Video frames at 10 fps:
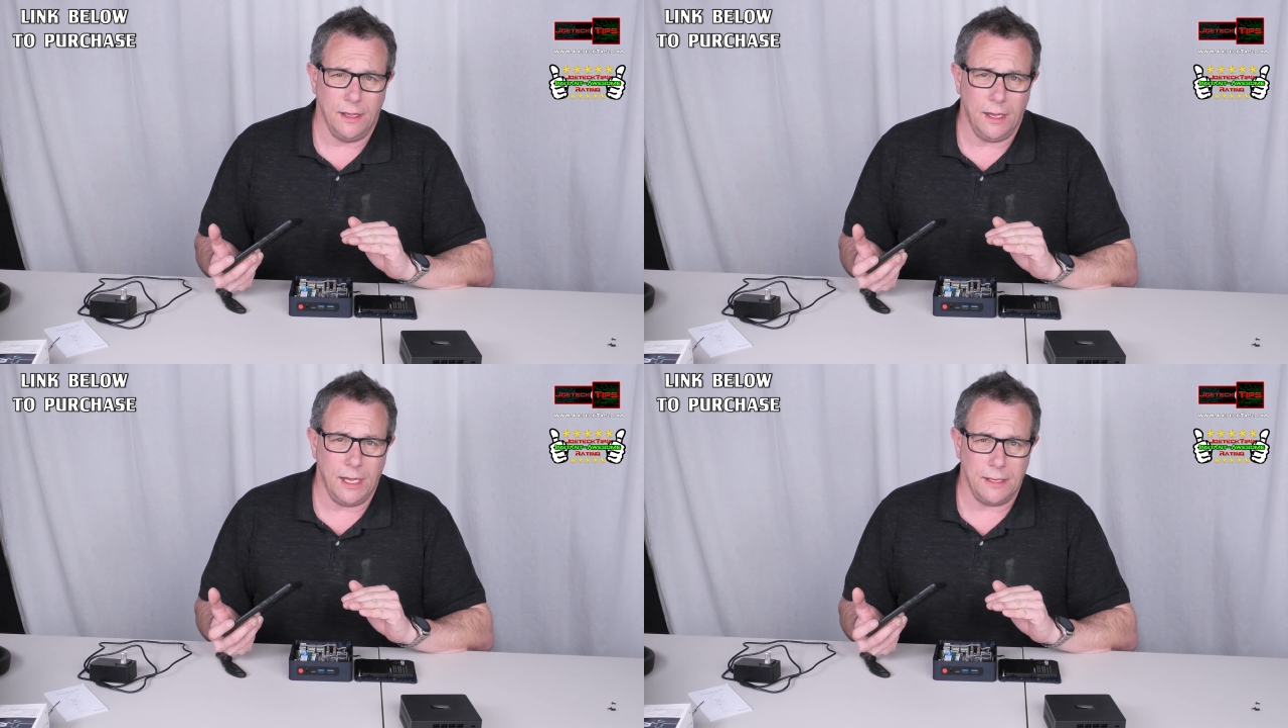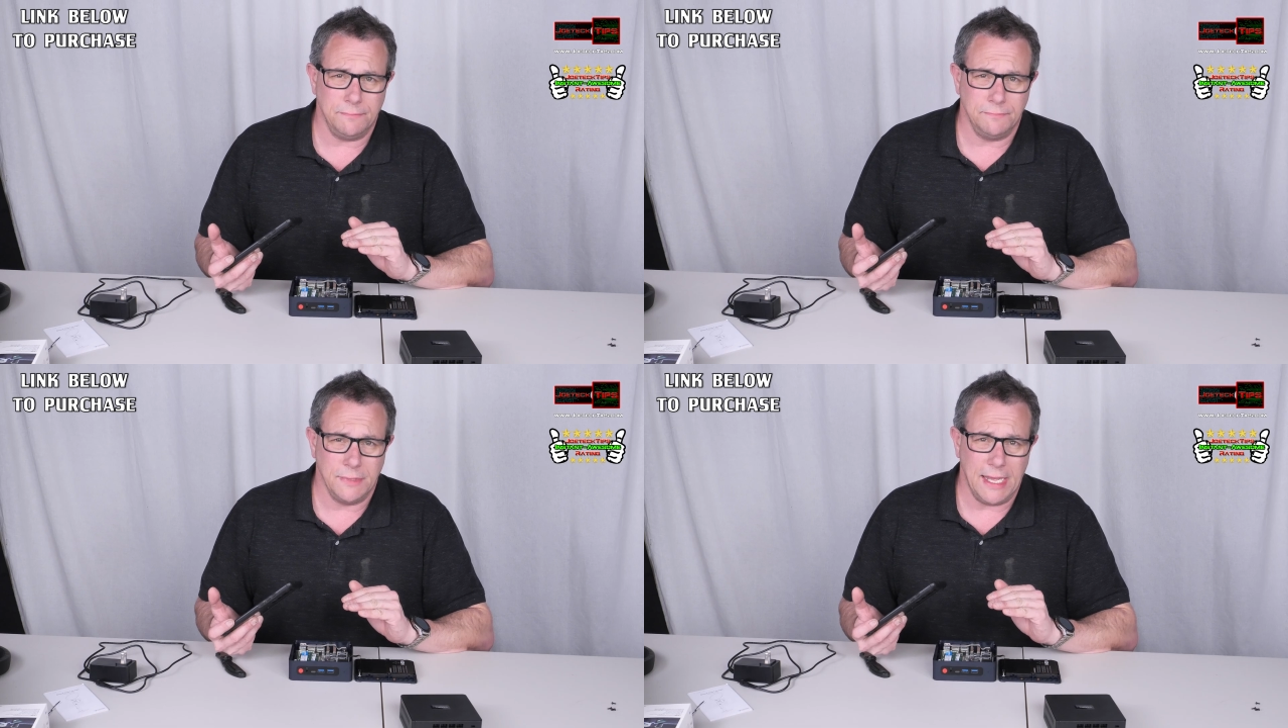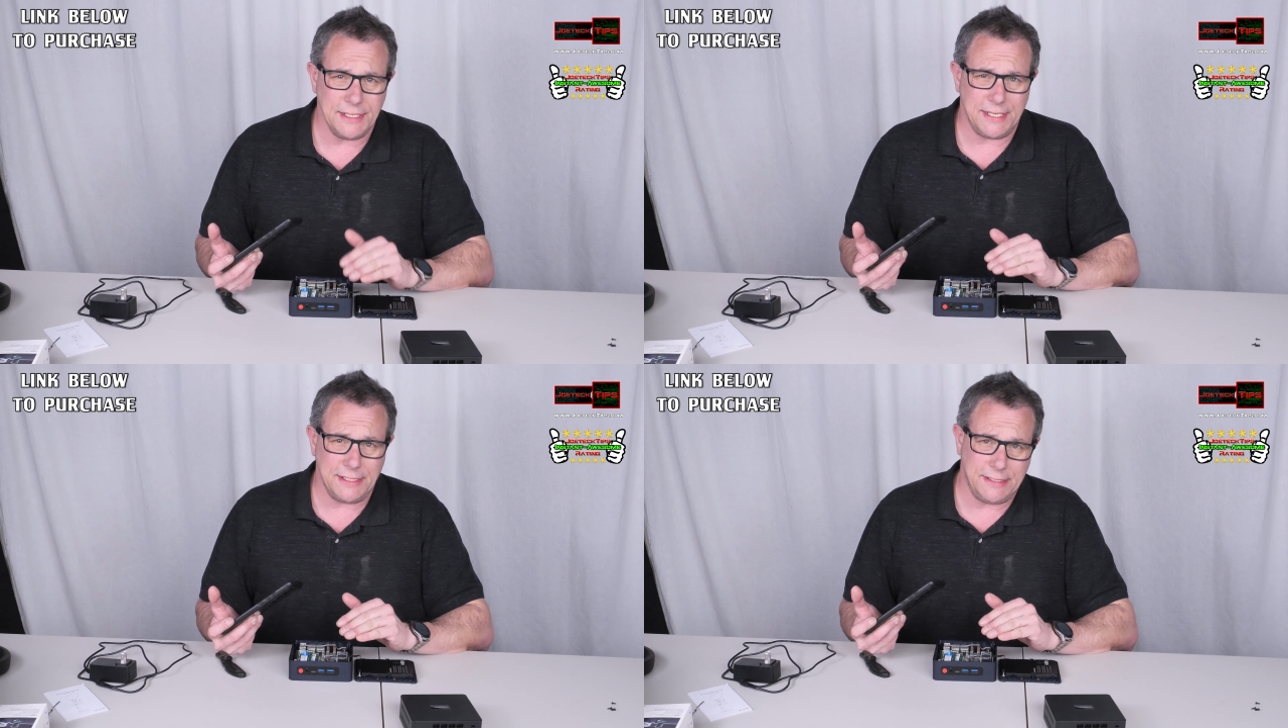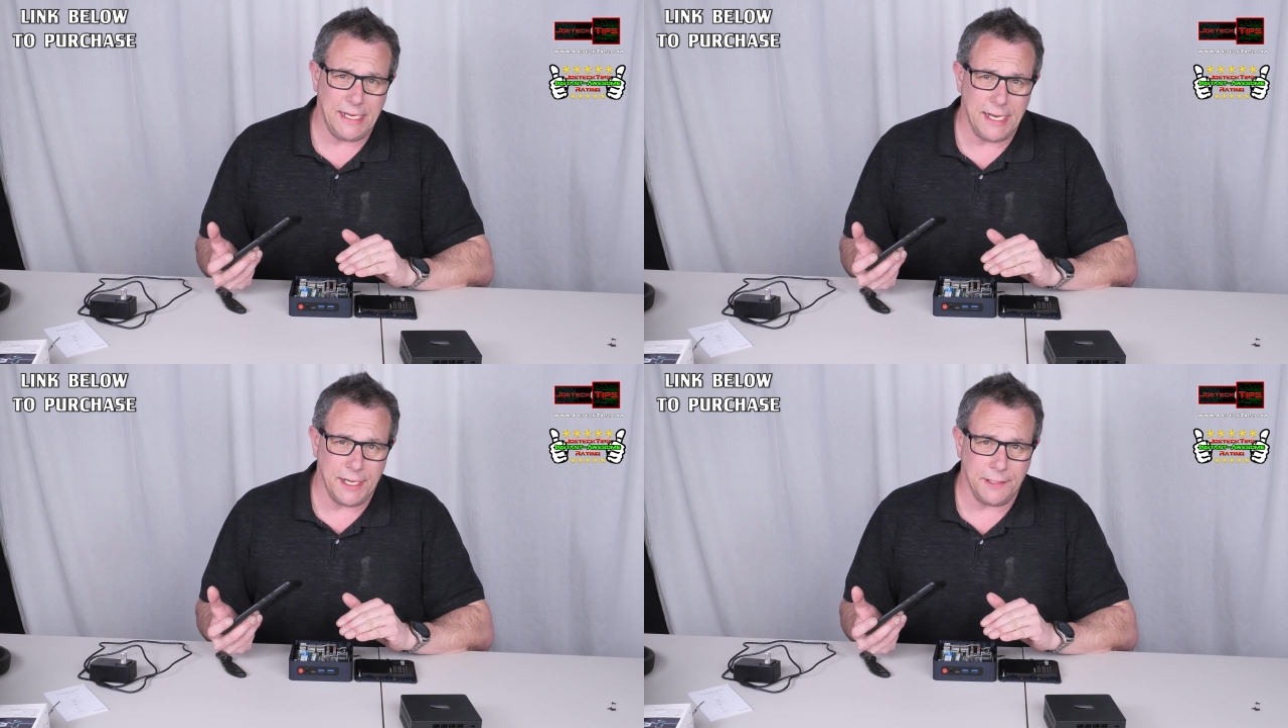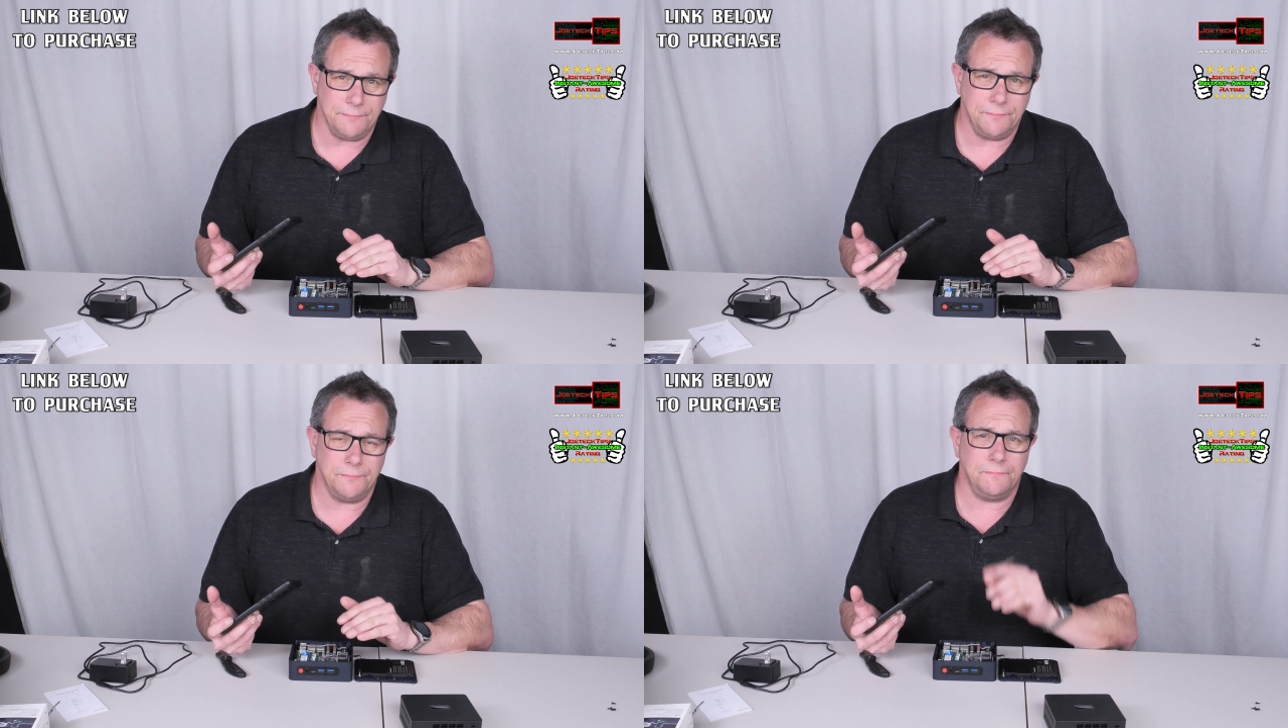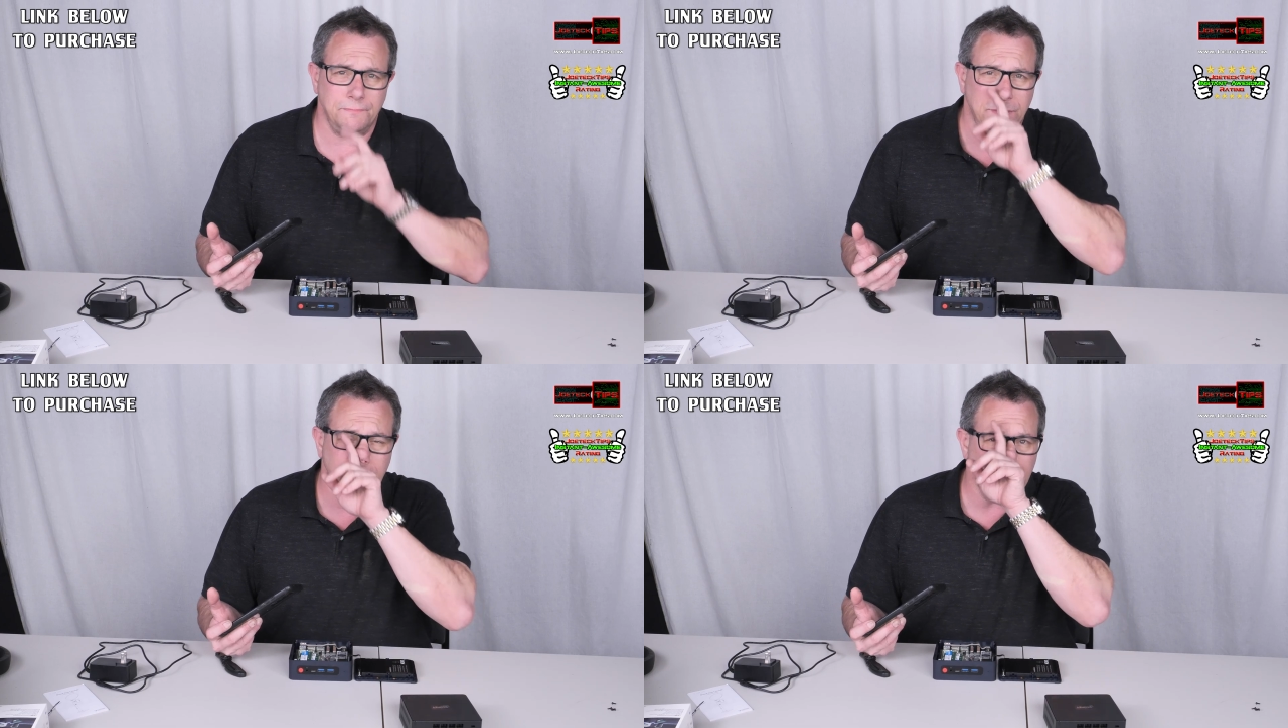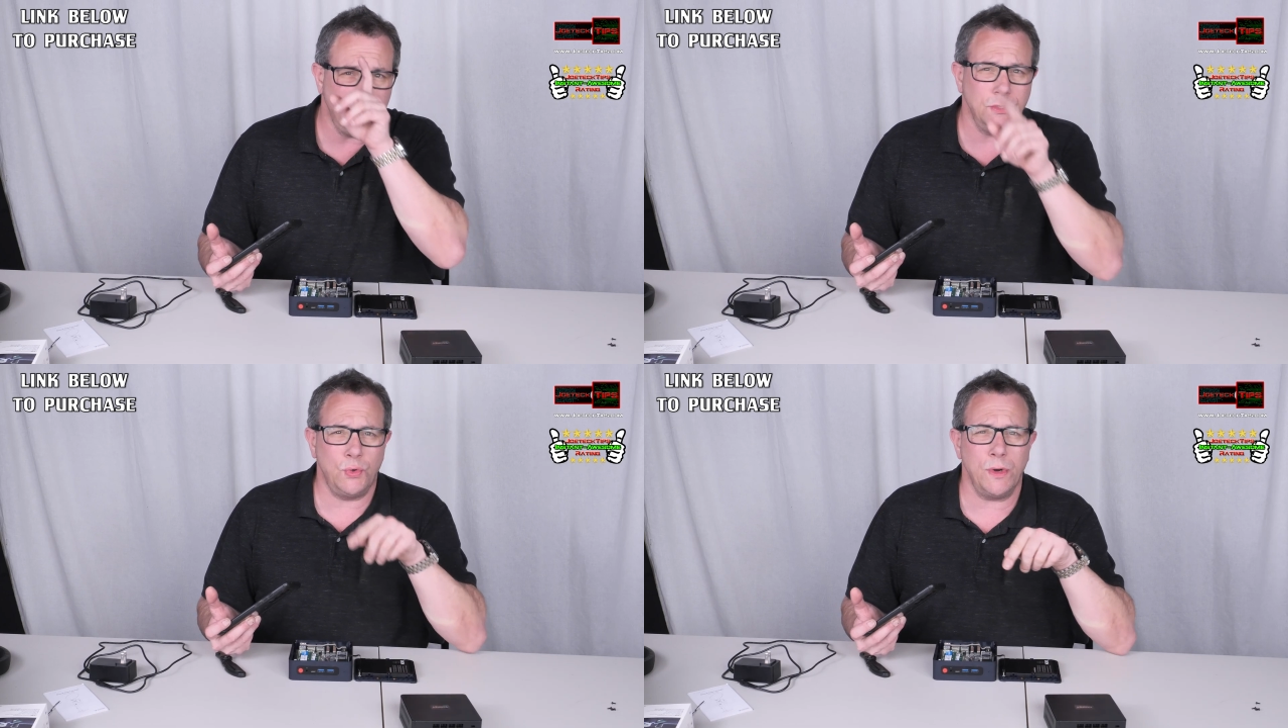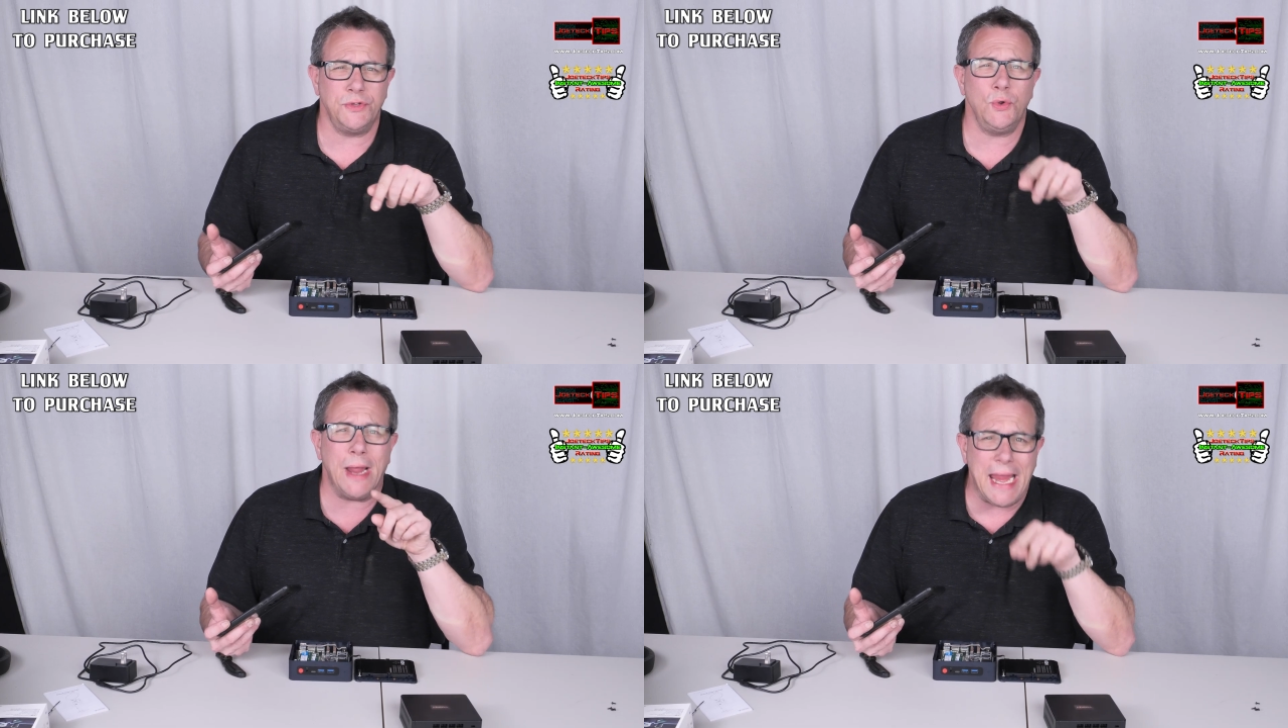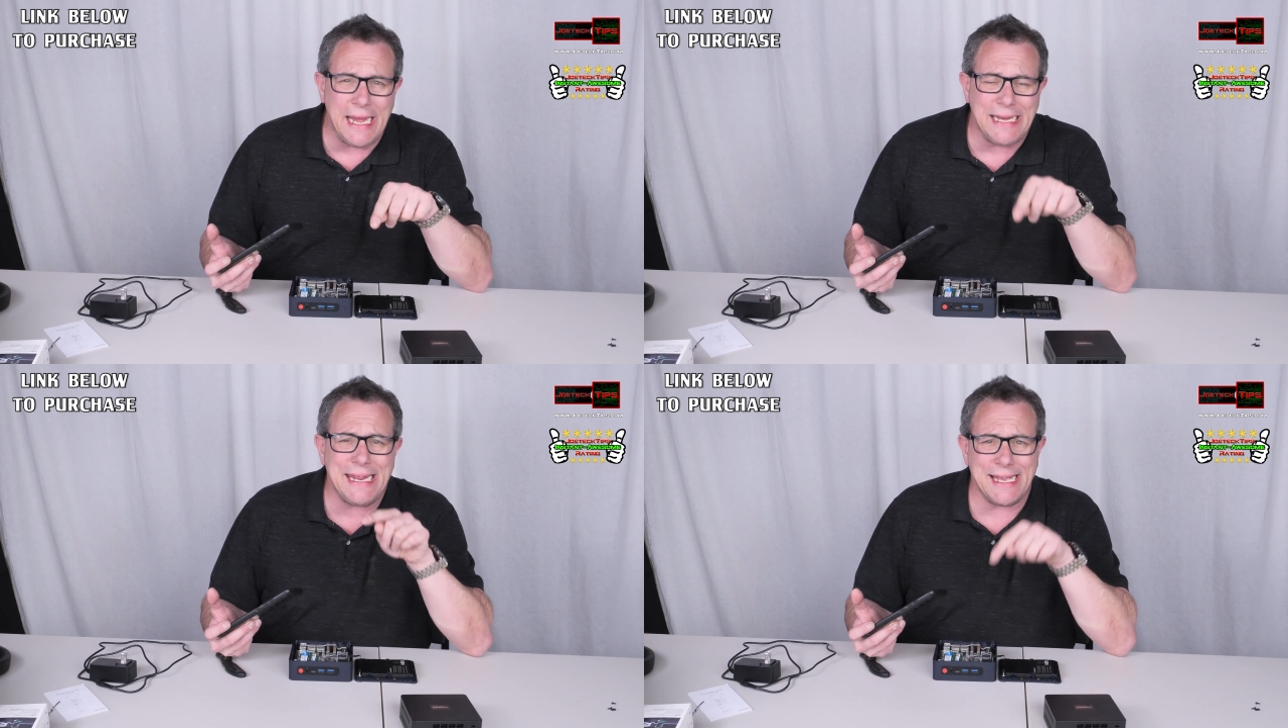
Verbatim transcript: um, SSD in it, the 2280